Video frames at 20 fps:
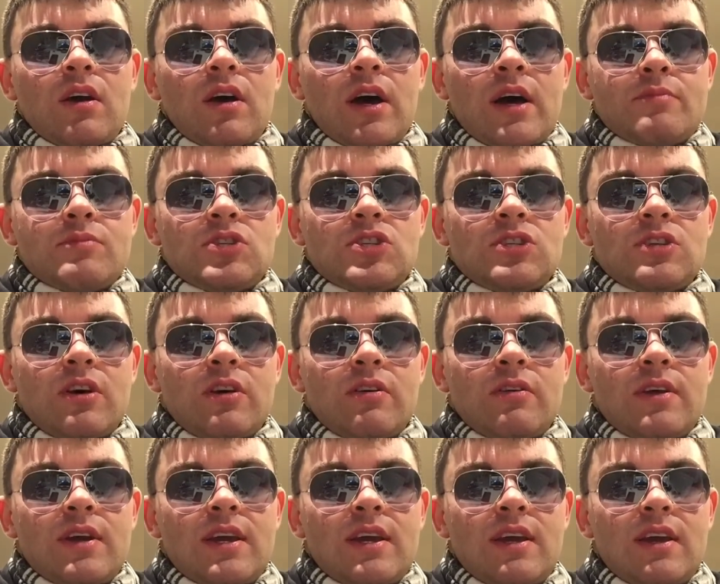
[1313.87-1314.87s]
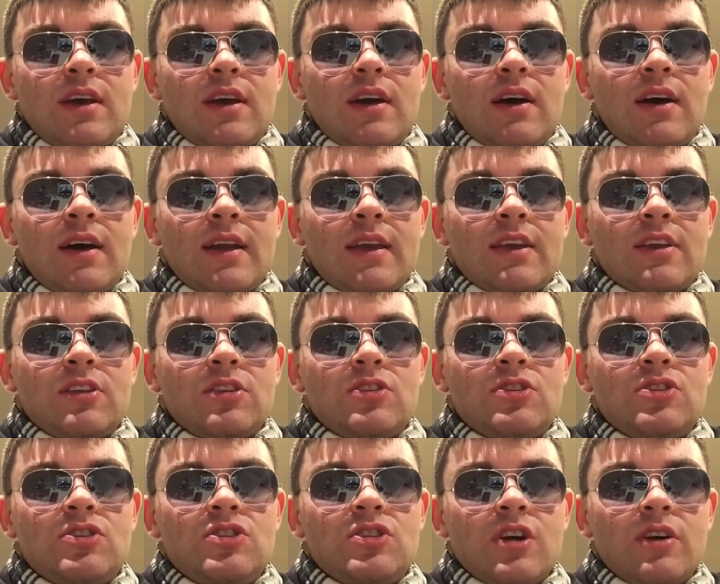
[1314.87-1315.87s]
I'm sorry I
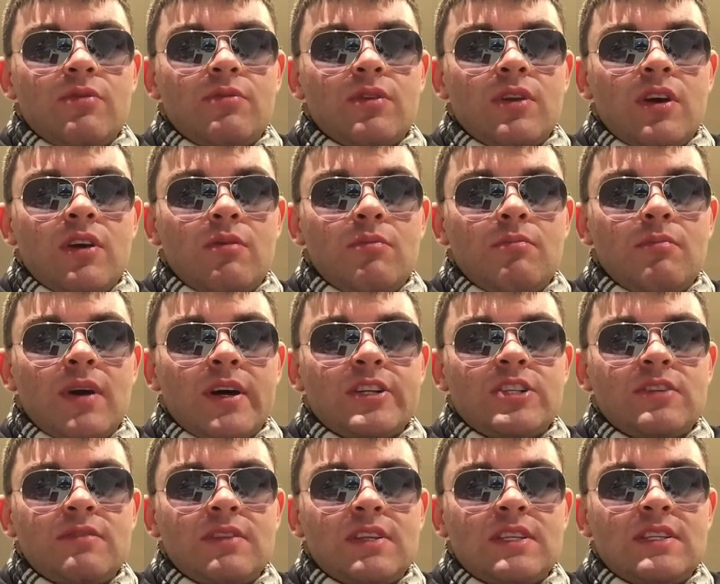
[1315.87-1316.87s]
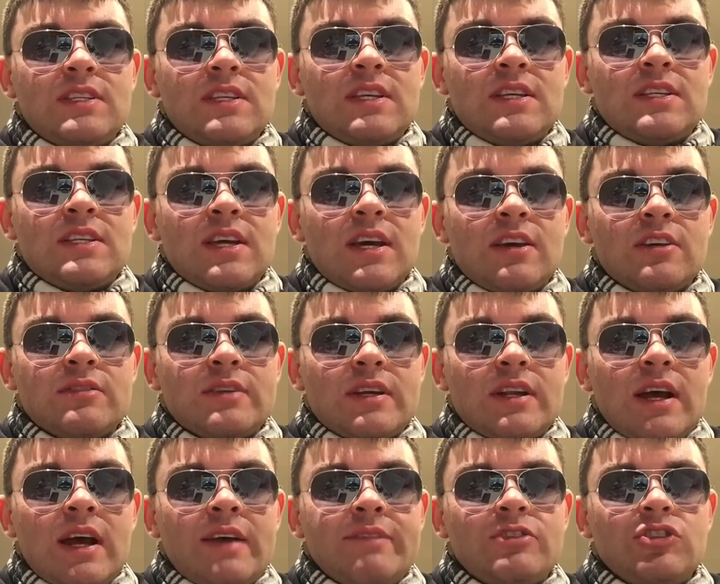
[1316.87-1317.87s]
don't know much of the details.
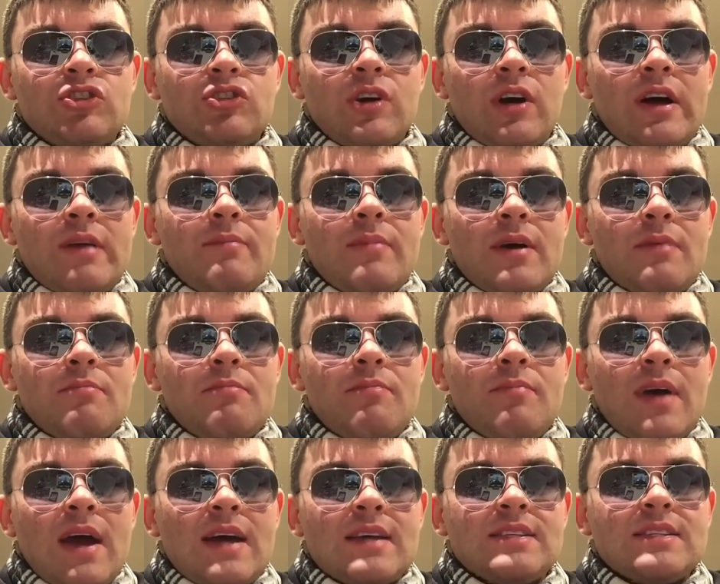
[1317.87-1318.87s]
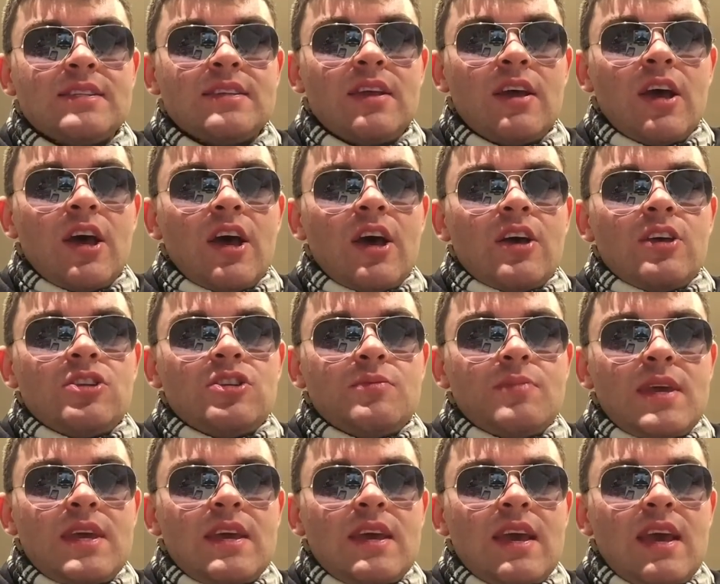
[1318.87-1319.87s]
I've tried my best to
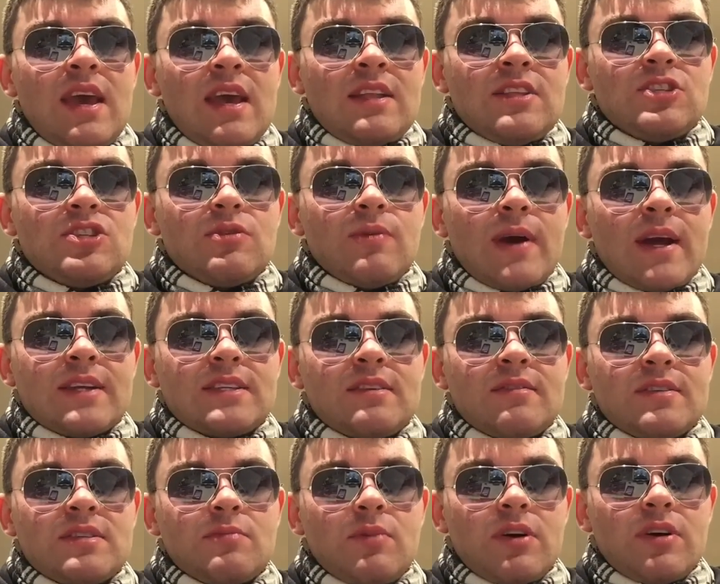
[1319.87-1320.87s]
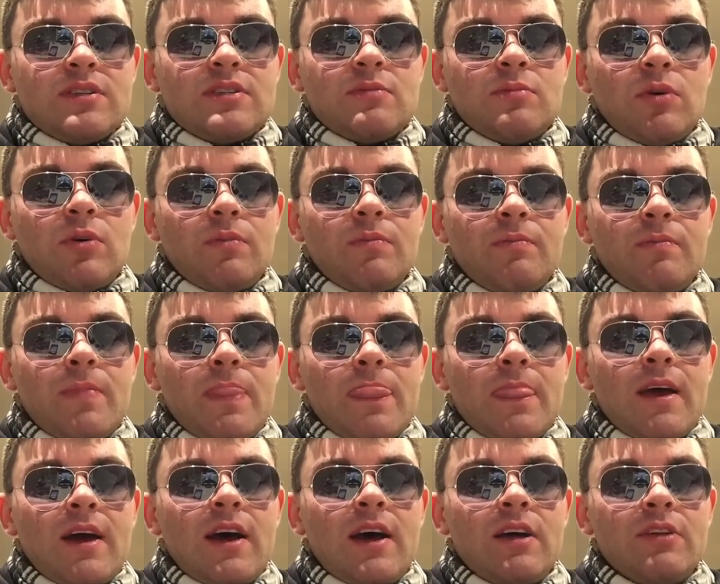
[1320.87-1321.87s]
be interactive as possible.
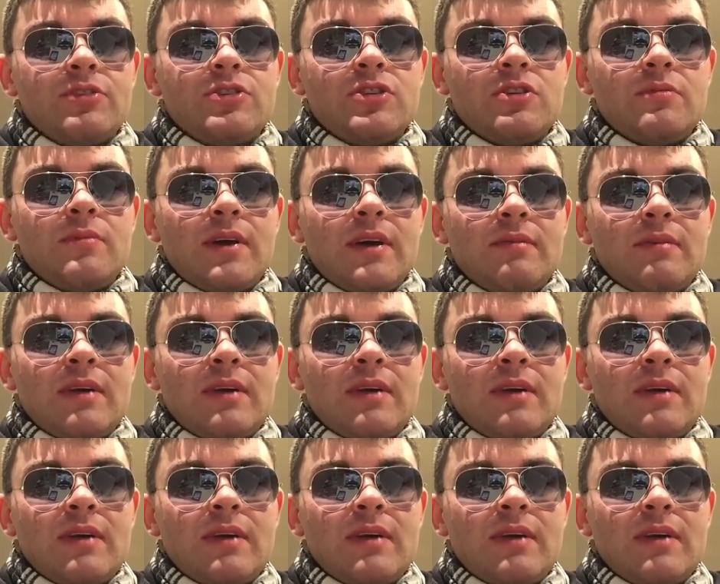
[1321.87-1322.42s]
I'll do my